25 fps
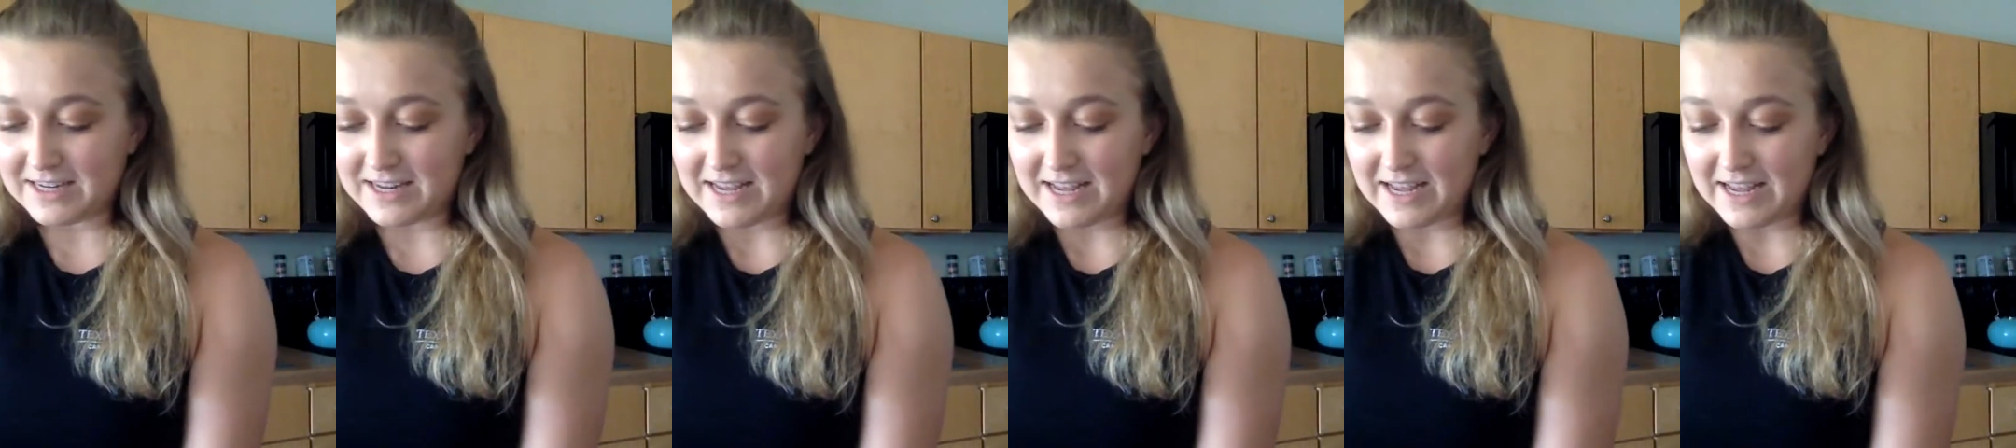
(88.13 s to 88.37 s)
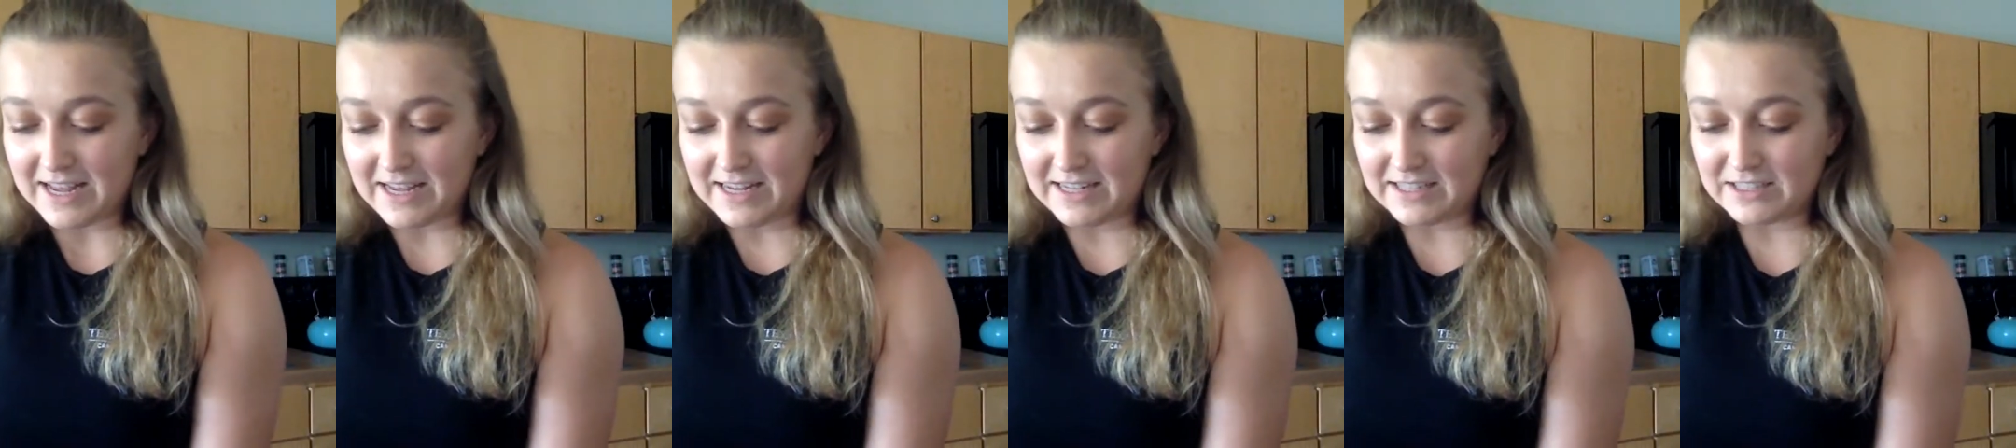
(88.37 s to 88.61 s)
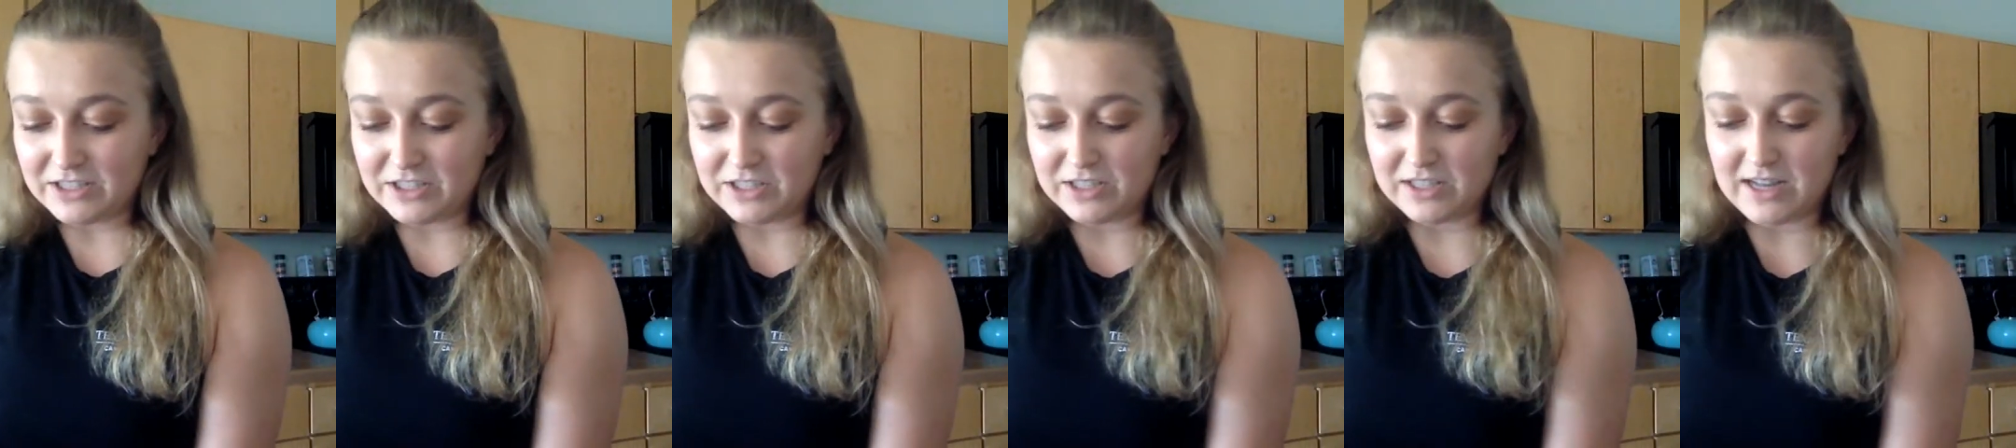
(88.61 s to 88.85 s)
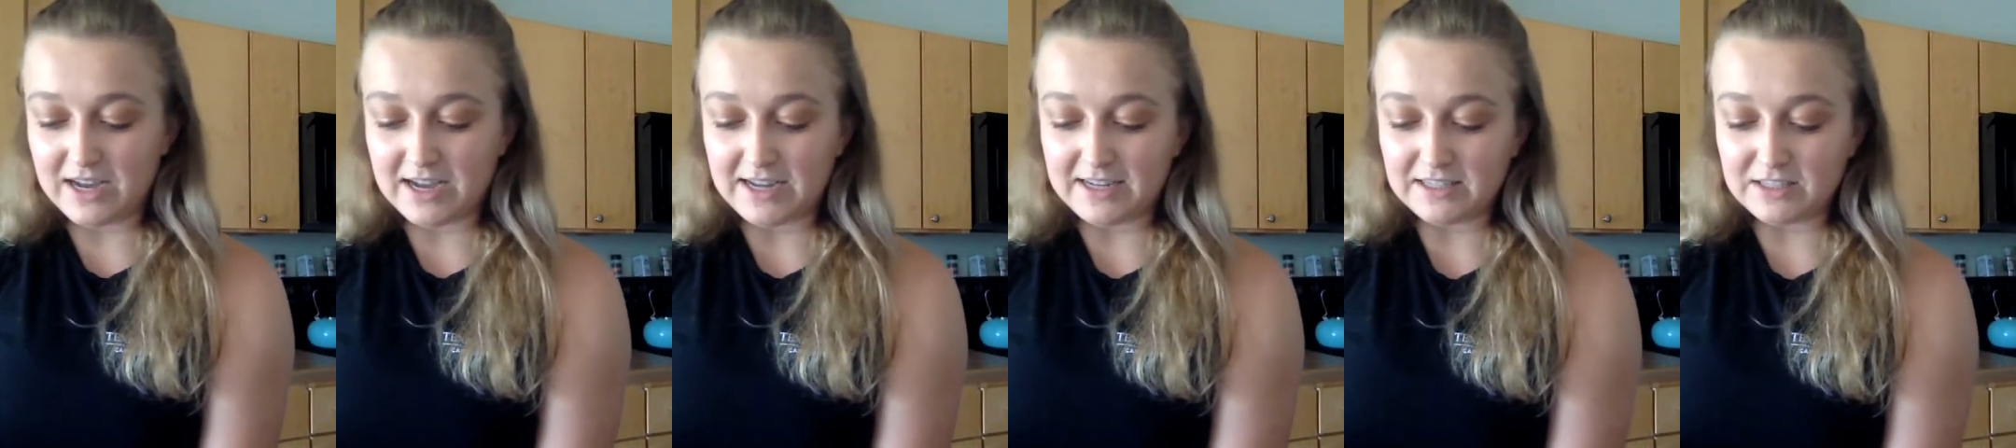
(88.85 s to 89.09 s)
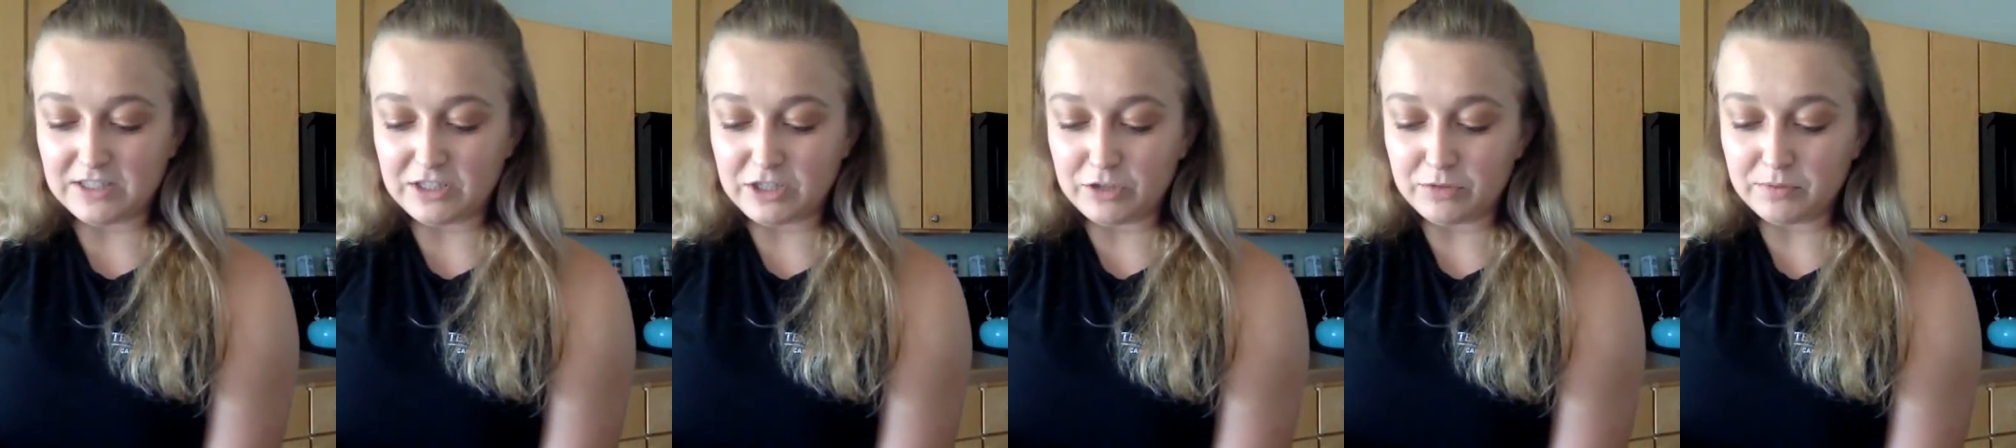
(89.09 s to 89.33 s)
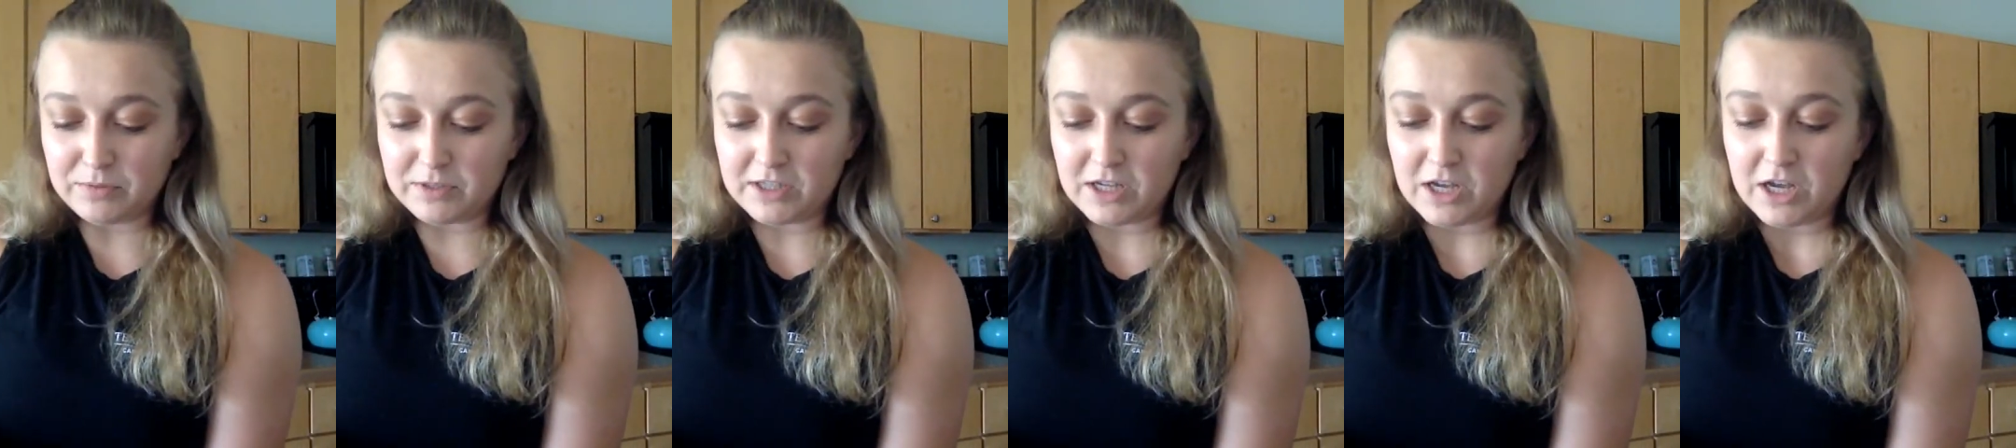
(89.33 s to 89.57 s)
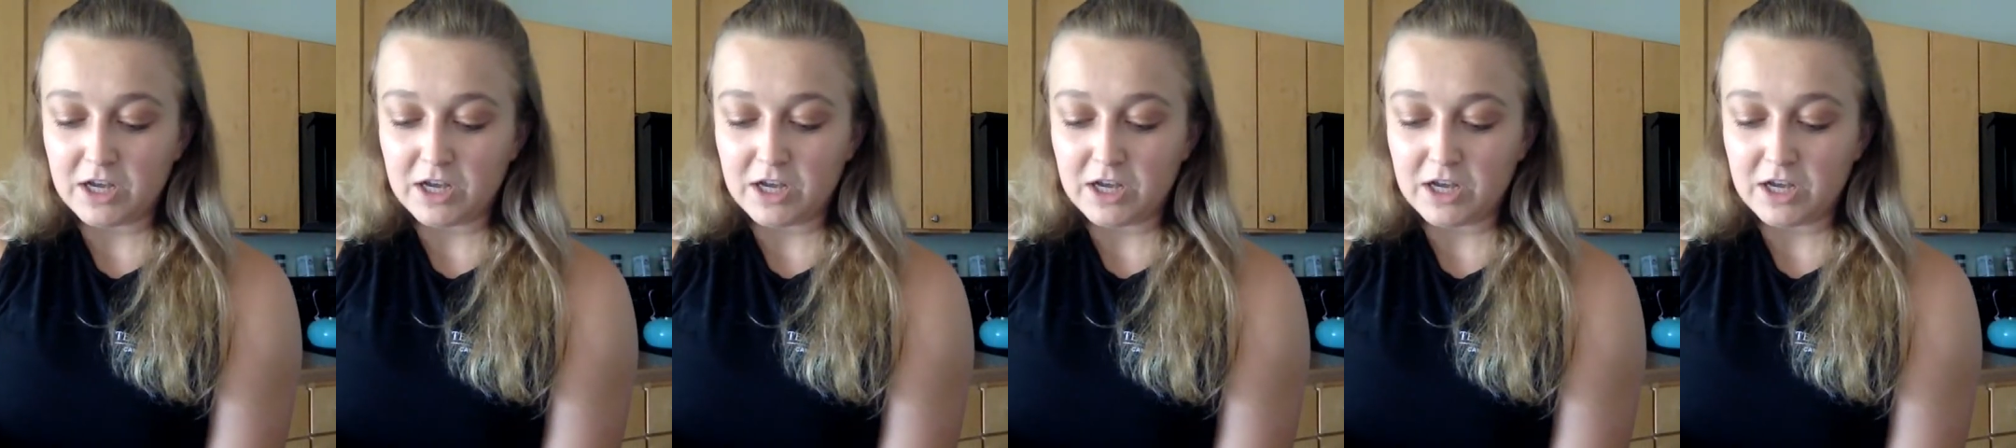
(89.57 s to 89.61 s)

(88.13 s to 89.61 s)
into the ice cubes.